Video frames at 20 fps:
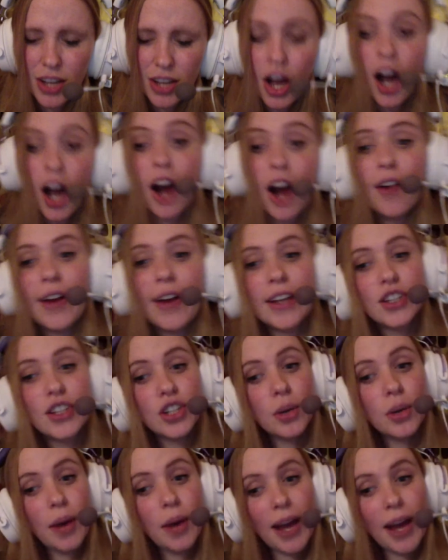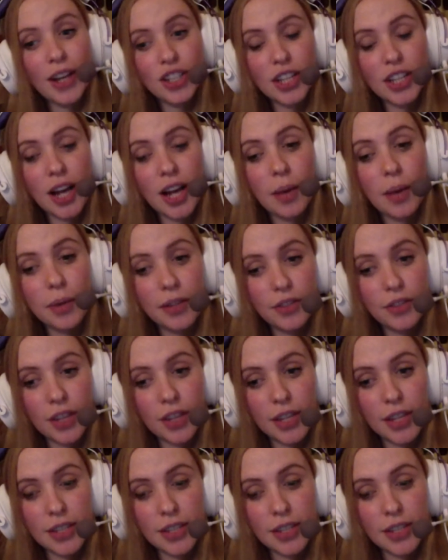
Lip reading: All right. Do you know what? Actually, I will give you this.